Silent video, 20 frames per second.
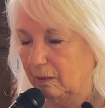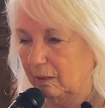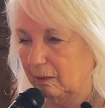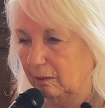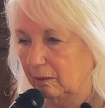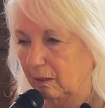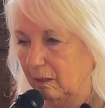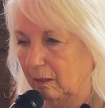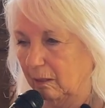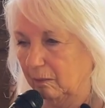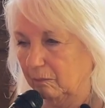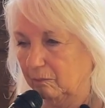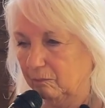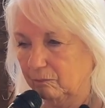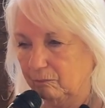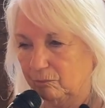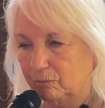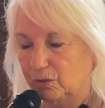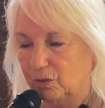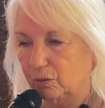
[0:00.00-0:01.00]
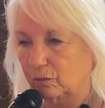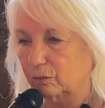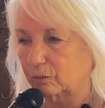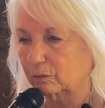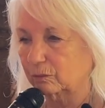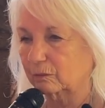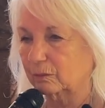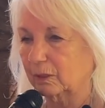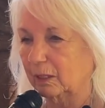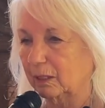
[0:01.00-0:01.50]
I'm
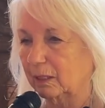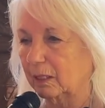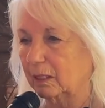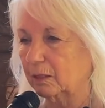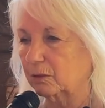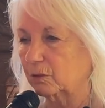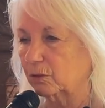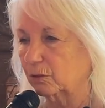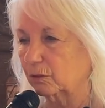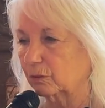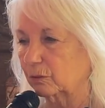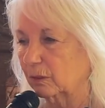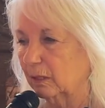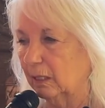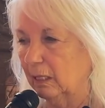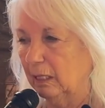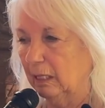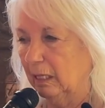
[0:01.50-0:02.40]
so aligned to,